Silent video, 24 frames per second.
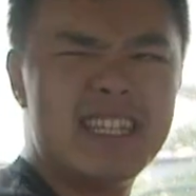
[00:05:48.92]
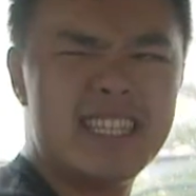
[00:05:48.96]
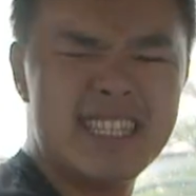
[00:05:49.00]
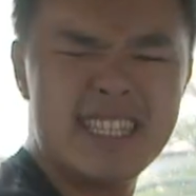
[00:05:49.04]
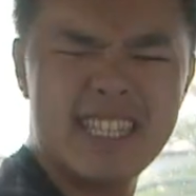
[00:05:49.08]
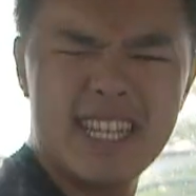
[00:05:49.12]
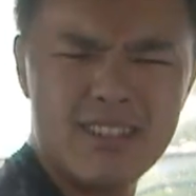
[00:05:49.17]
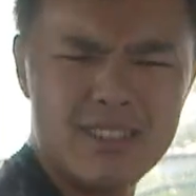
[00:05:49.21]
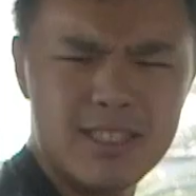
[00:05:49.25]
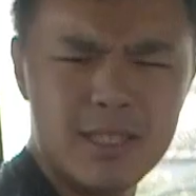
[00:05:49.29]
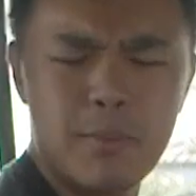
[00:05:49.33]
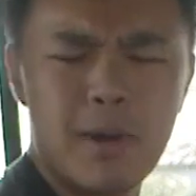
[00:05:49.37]

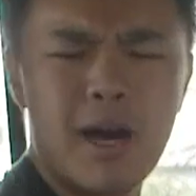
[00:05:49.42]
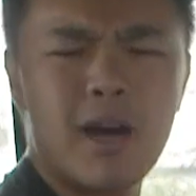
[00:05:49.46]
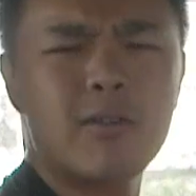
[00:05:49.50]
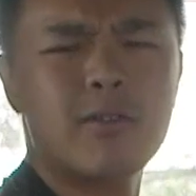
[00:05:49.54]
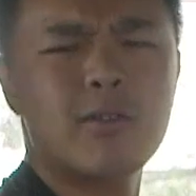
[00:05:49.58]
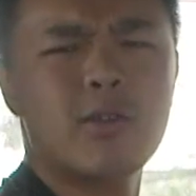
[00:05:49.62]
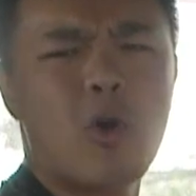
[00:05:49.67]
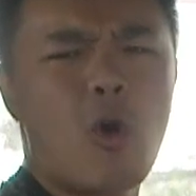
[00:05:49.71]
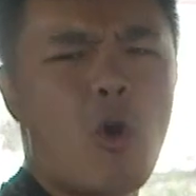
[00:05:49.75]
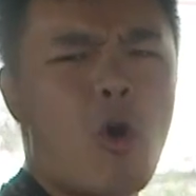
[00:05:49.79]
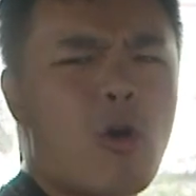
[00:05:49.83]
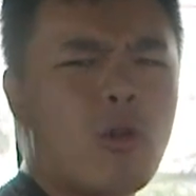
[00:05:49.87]
Sounds
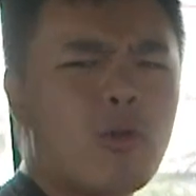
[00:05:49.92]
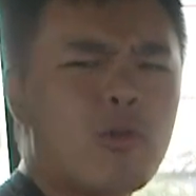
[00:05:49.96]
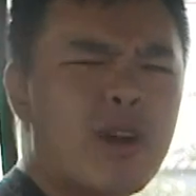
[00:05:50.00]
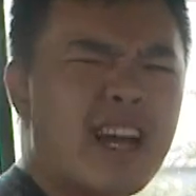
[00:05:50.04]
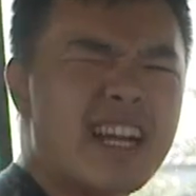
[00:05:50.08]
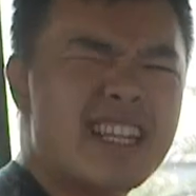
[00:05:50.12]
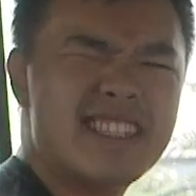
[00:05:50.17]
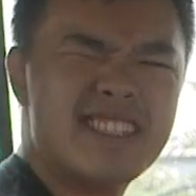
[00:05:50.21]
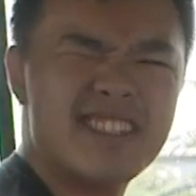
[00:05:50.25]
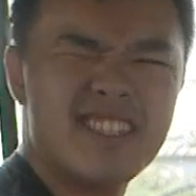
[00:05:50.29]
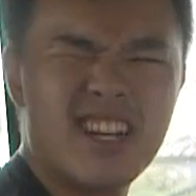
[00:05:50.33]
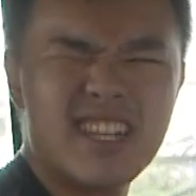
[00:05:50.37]
about all
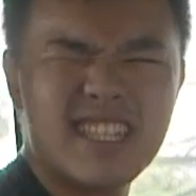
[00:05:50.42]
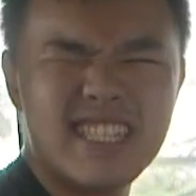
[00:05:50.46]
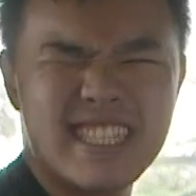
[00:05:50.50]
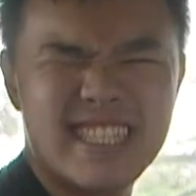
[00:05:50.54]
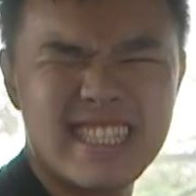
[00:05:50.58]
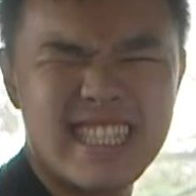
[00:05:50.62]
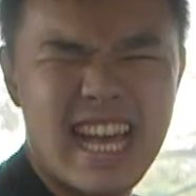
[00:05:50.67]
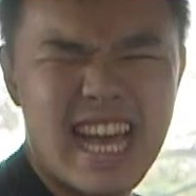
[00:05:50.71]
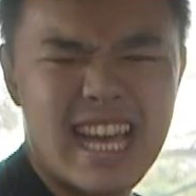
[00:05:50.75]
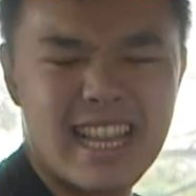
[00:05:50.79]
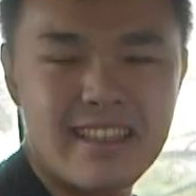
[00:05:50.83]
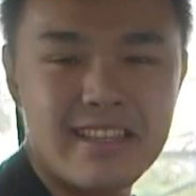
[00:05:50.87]
right. It's not
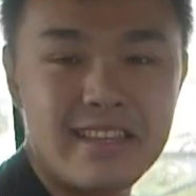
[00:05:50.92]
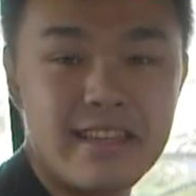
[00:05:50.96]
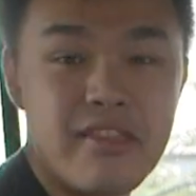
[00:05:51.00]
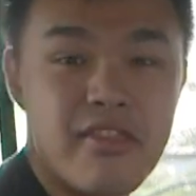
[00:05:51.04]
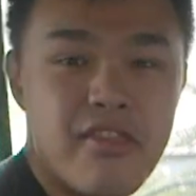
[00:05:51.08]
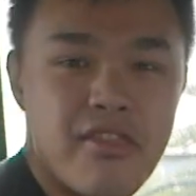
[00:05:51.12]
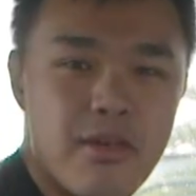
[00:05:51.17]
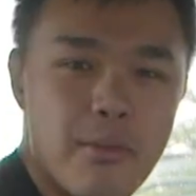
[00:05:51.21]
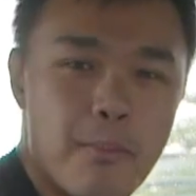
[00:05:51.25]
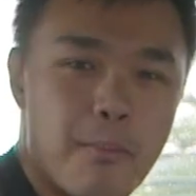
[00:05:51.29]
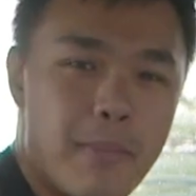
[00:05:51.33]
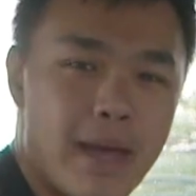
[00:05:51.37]
exactly
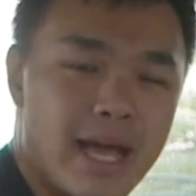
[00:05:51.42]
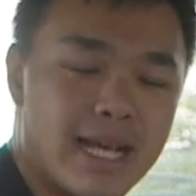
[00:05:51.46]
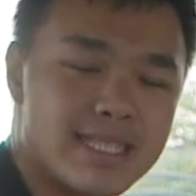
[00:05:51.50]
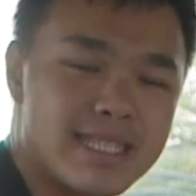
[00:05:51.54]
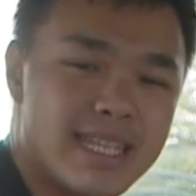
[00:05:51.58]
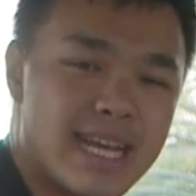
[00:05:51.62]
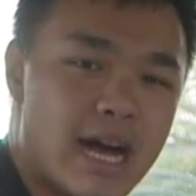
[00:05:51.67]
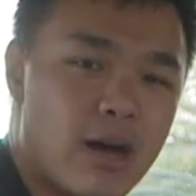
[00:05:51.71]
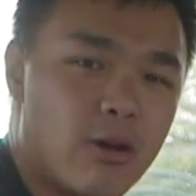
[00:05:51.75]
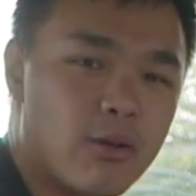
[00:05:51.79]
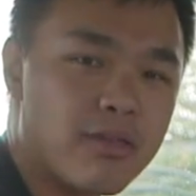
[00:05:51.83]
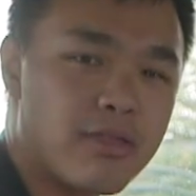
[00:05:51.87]
the
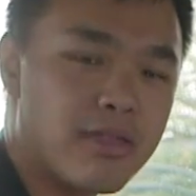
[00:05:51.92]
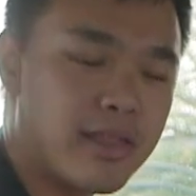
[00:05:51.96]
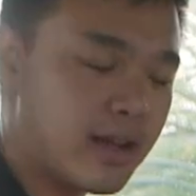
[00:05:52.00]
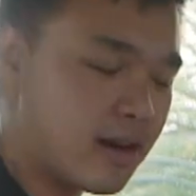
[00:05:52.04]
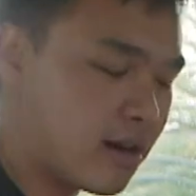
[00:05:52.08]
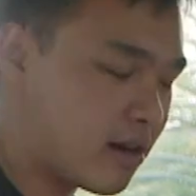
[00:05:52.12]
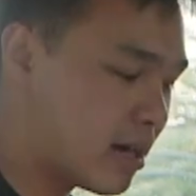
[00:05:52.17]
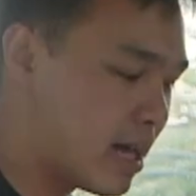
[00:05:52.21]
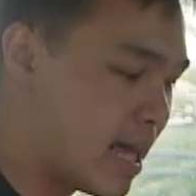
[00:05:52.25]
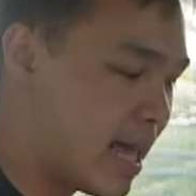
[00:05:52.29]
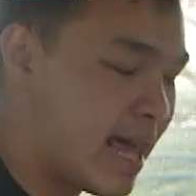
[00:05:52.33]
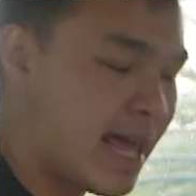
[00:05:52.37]
best out
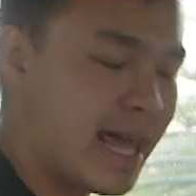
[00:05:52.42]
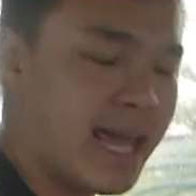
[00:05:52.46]
there.